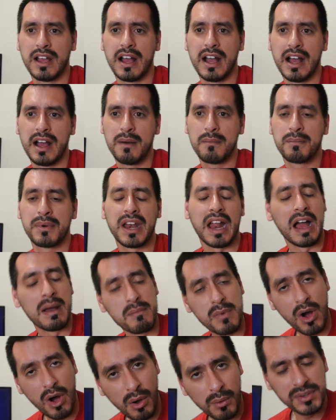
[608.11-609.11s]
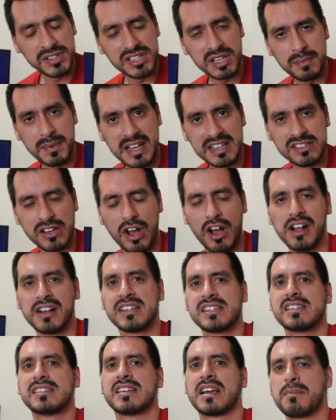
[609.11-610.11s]
Uh, but I'm always going to be as
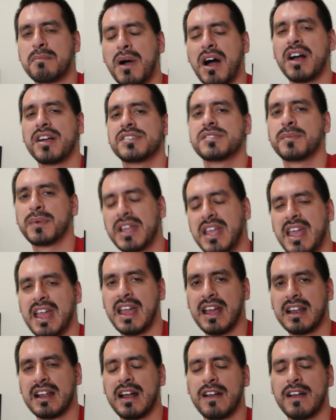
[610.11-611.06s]
honest as I possibly can.